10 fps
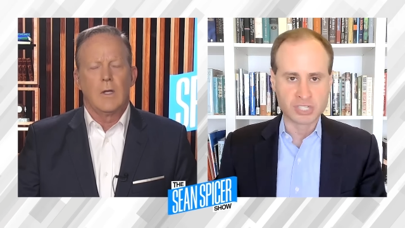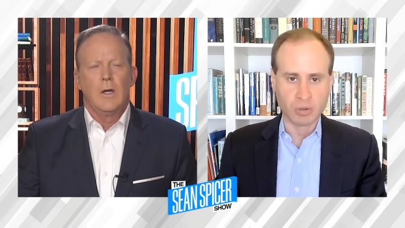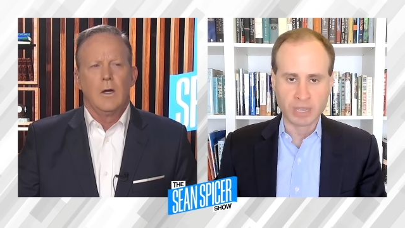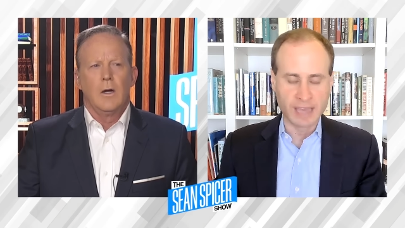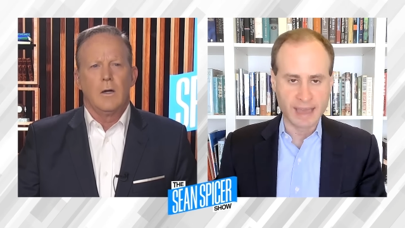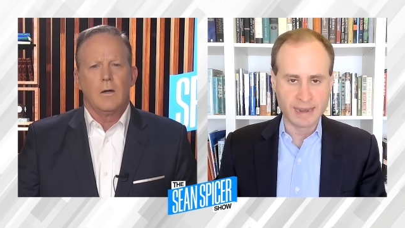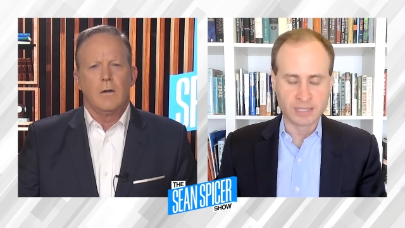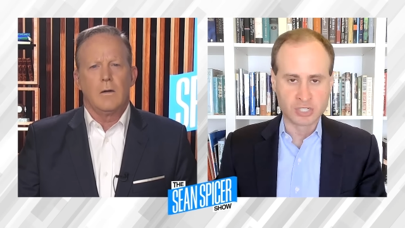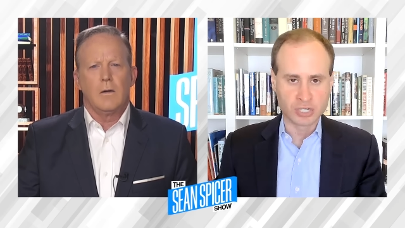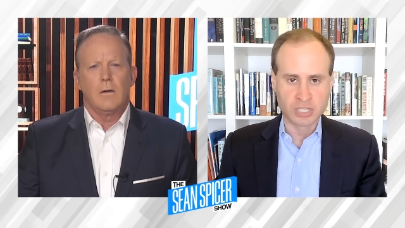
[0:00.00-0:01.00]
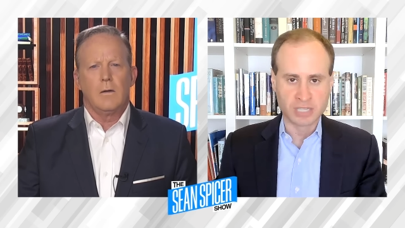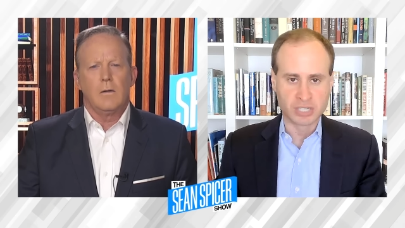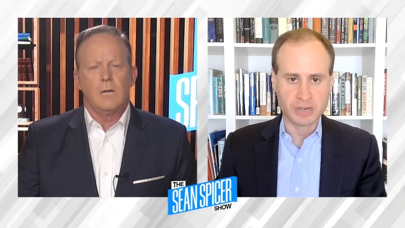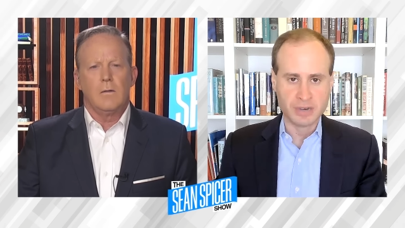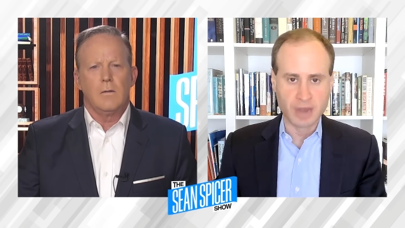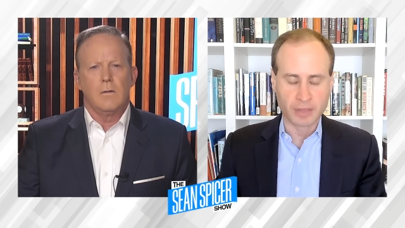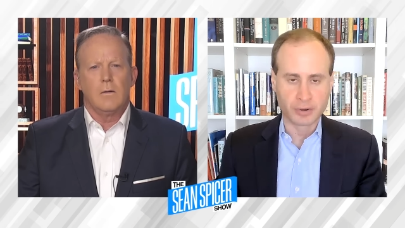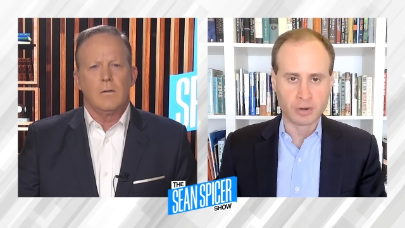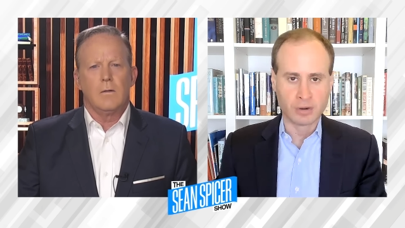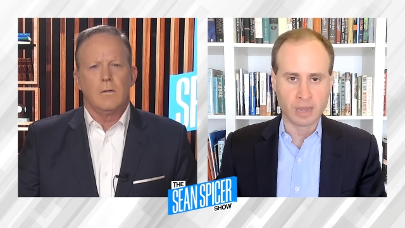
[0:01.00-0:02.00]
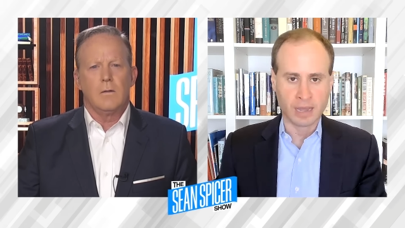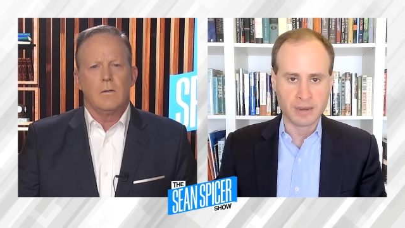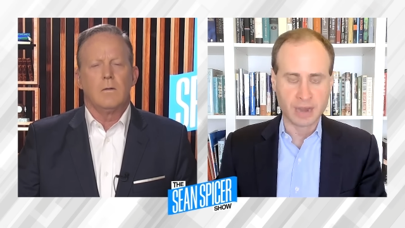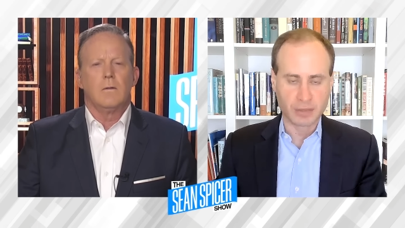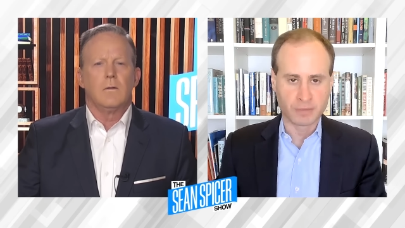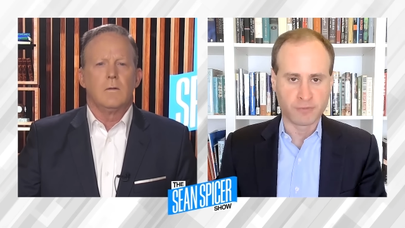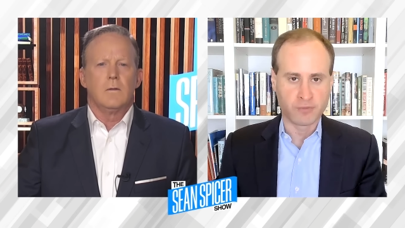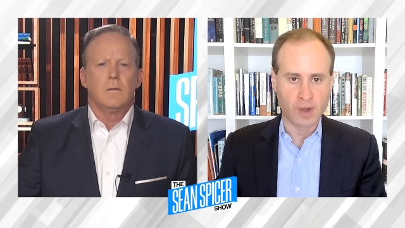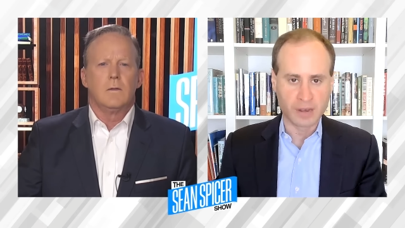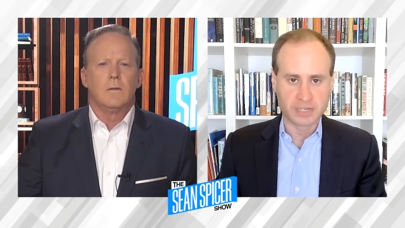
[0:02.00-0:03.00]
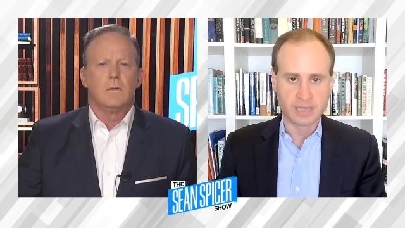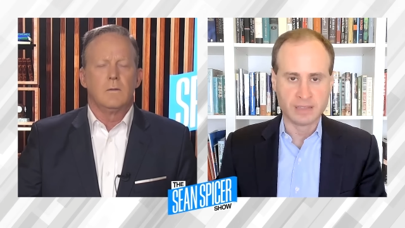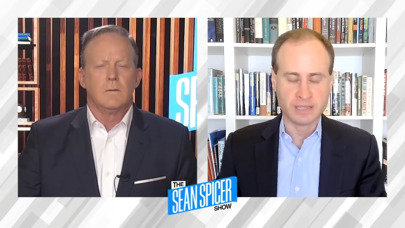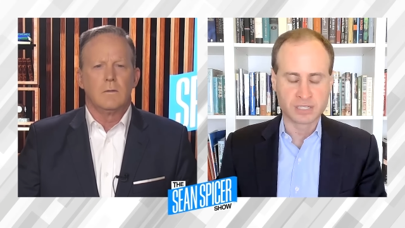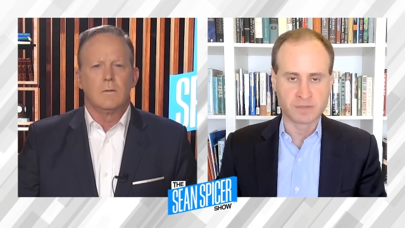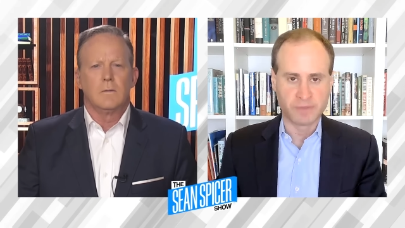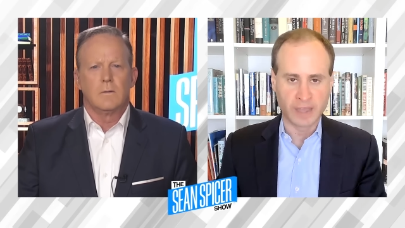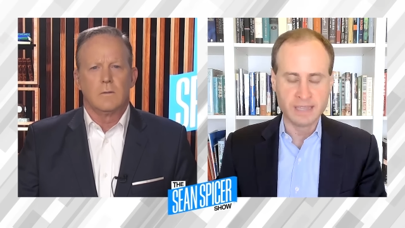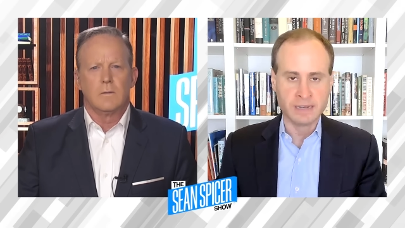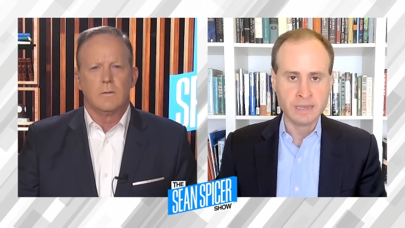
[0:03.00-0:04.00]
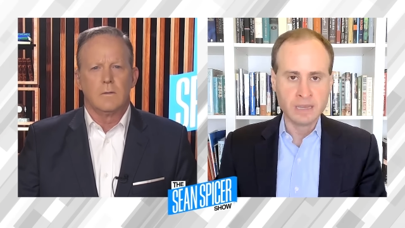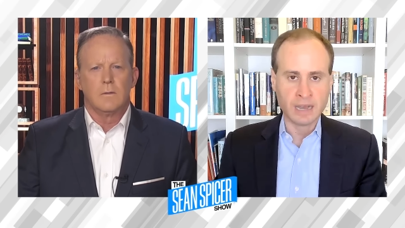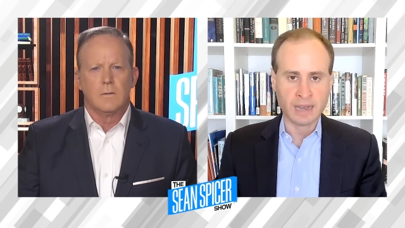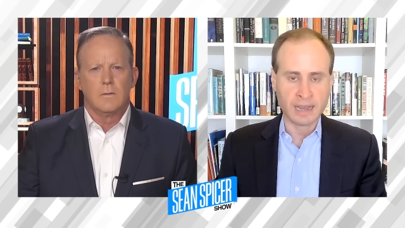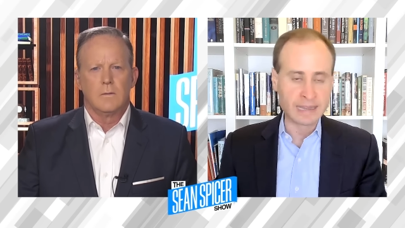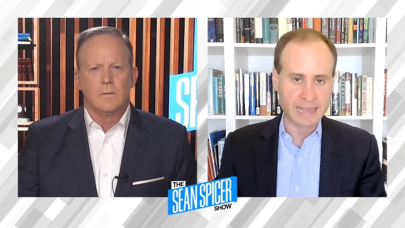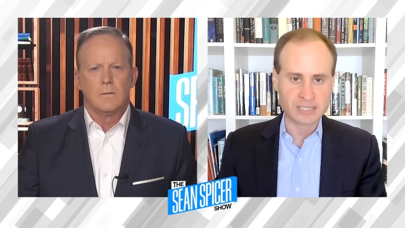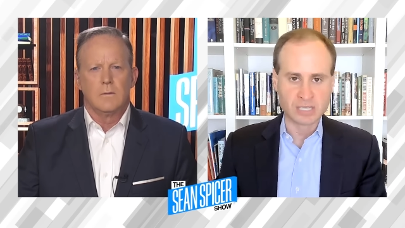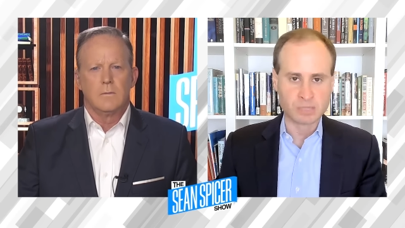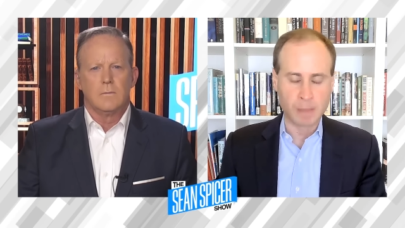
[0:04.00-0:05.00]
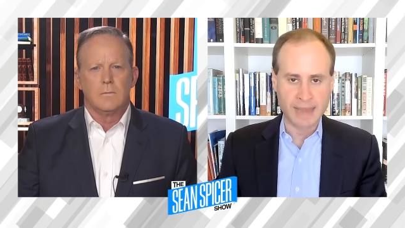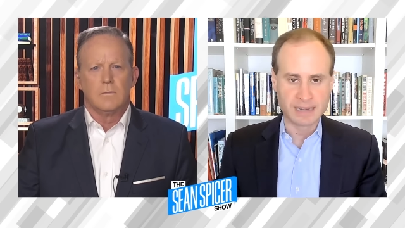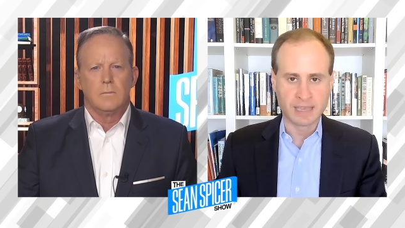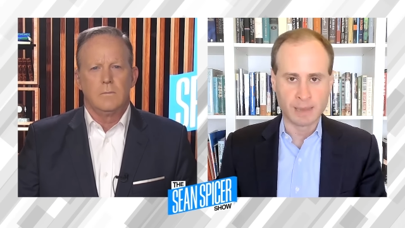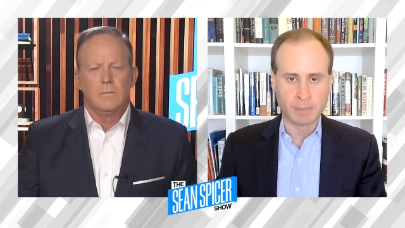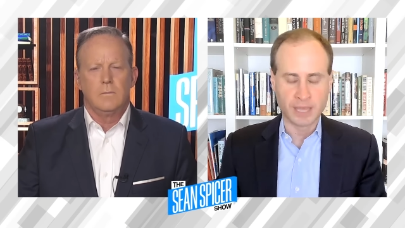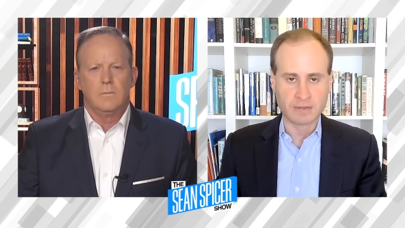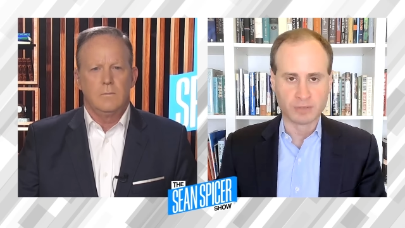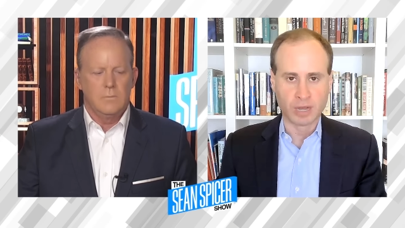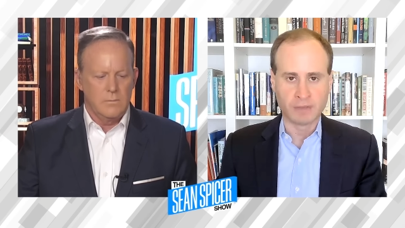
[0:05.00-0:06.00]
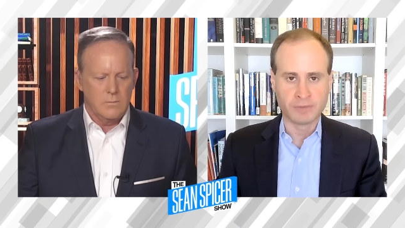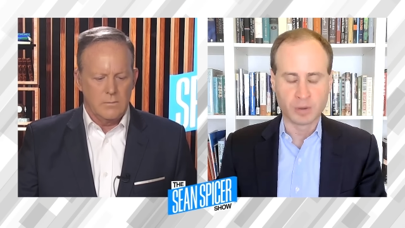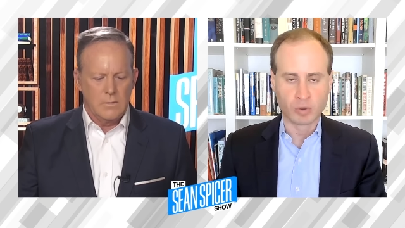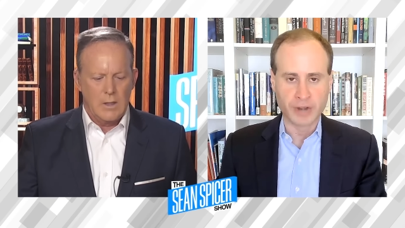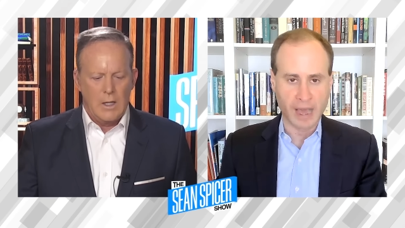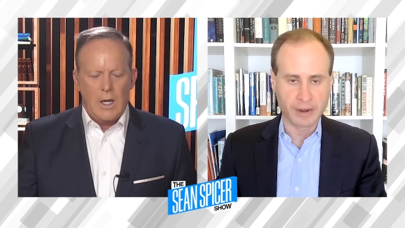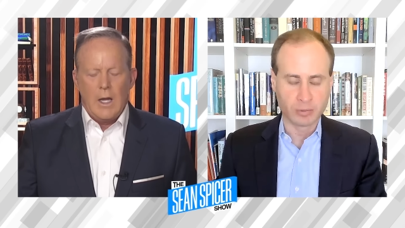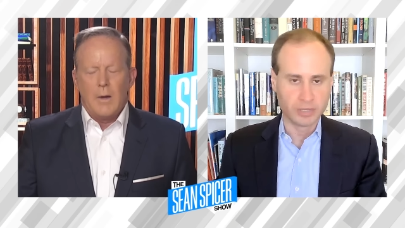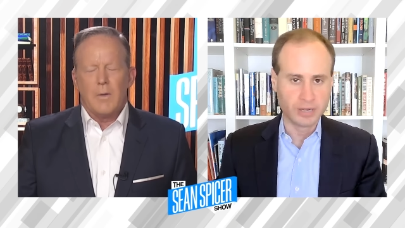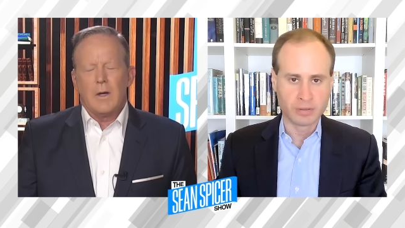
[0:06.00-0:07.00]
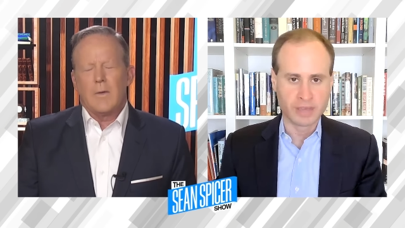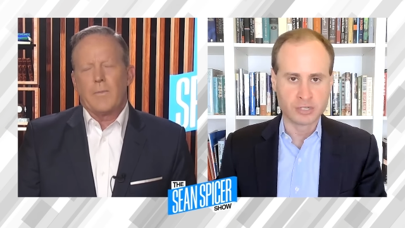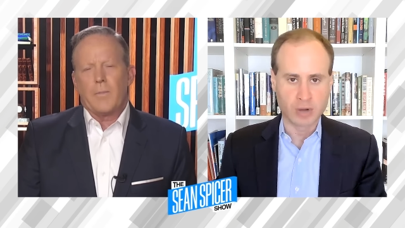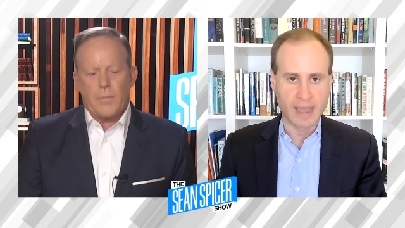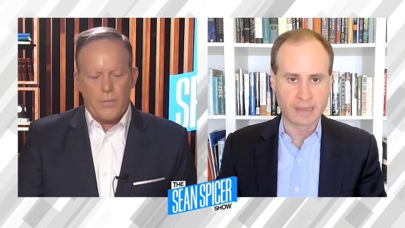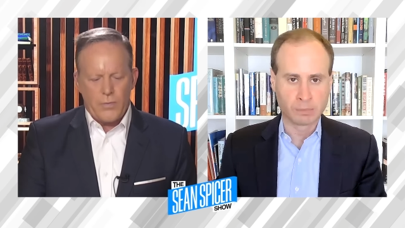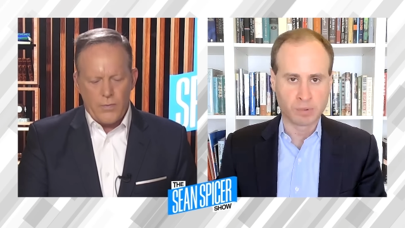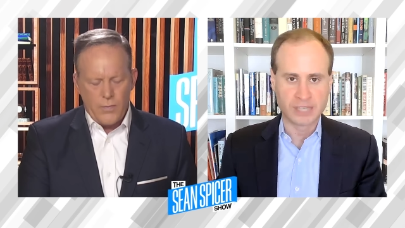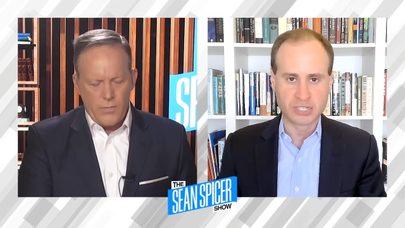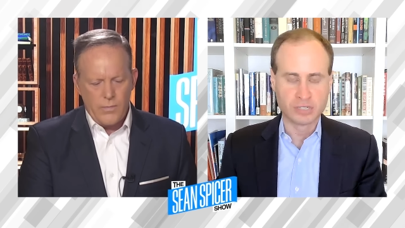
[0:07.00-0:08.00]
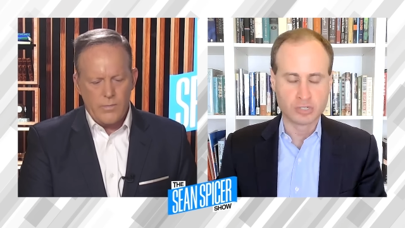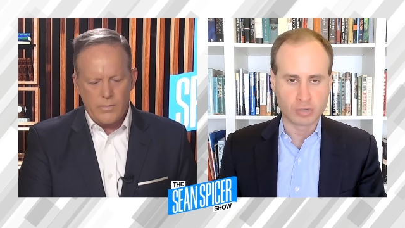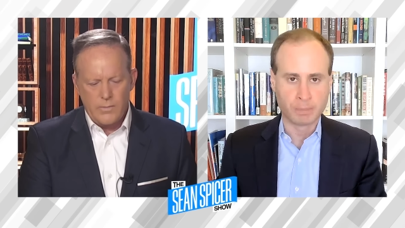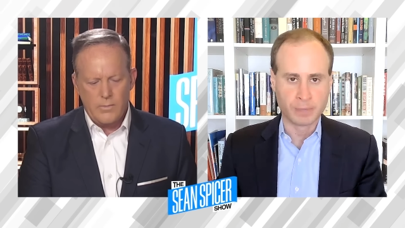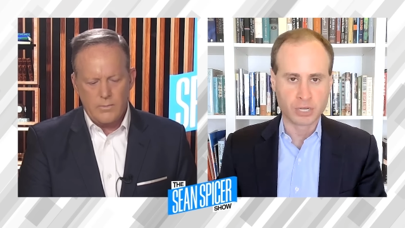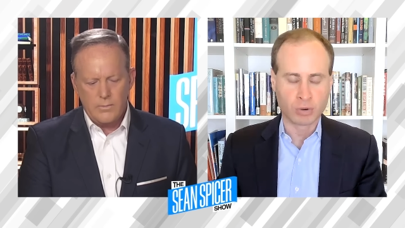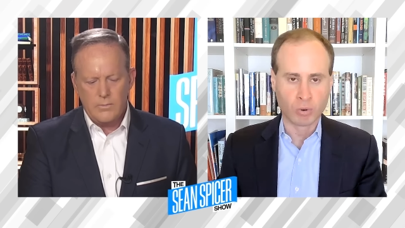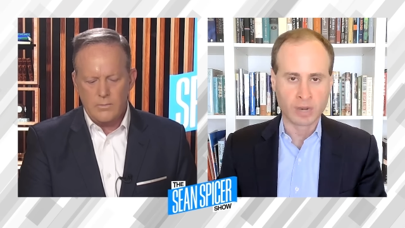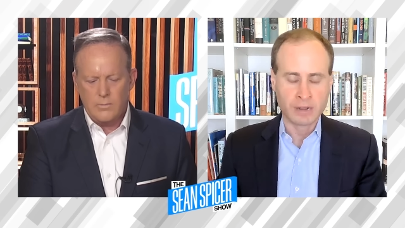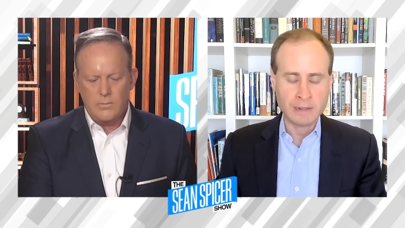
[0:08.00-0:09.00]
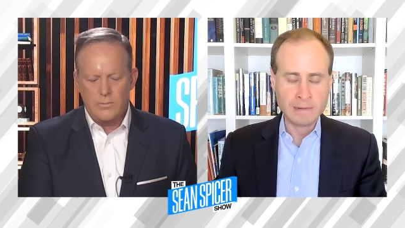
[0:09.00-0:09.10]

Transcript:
Speaker 1: so again, it's just it's another uh, another front in this fight uh, against this Biden campaign of lawfare, where not only are they dragging President Trump into court,